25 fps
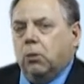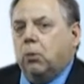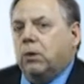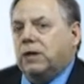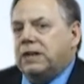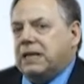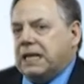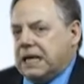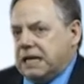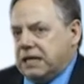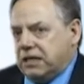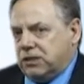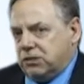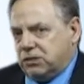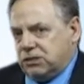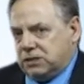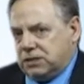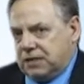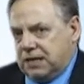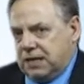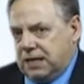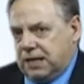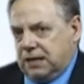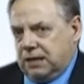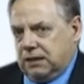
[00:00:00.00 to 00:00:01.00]
what they
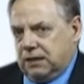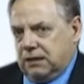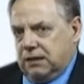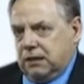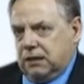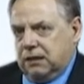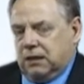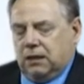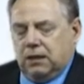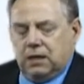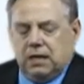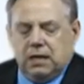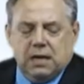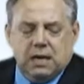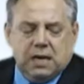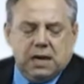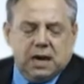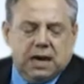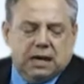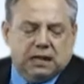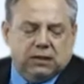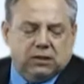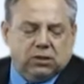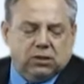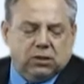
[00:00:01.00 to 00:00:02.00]
understand.
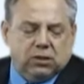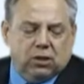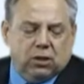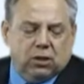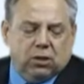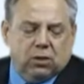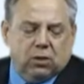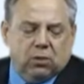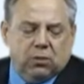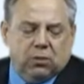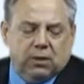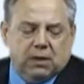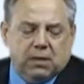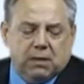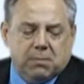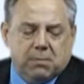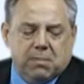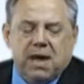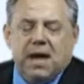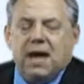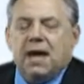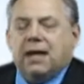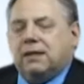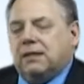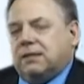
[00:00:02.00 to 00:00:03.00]
And so in
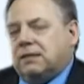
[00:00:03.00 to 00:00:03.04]
math,